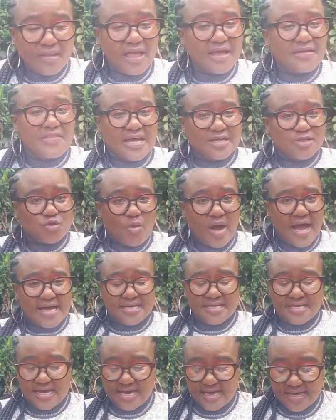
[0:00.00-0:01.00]
that's
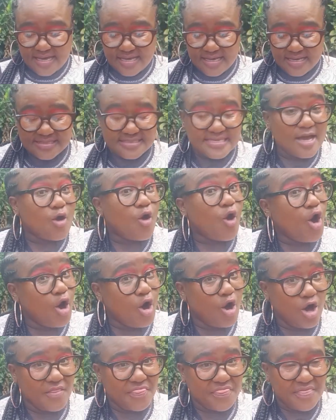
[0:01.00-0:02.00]
why he's a
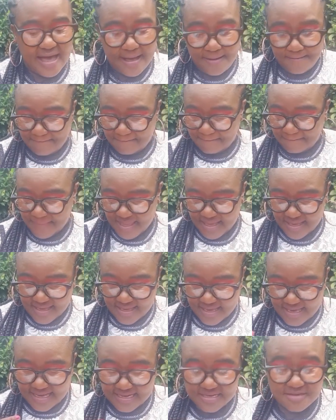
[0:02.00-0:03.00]
co-author,
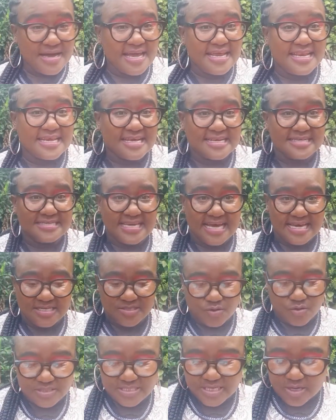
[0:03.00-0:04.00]
and my little sister is
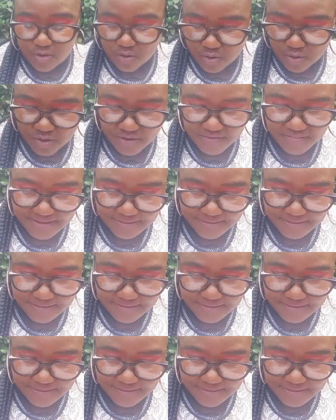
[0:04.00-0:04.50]
not a co-author.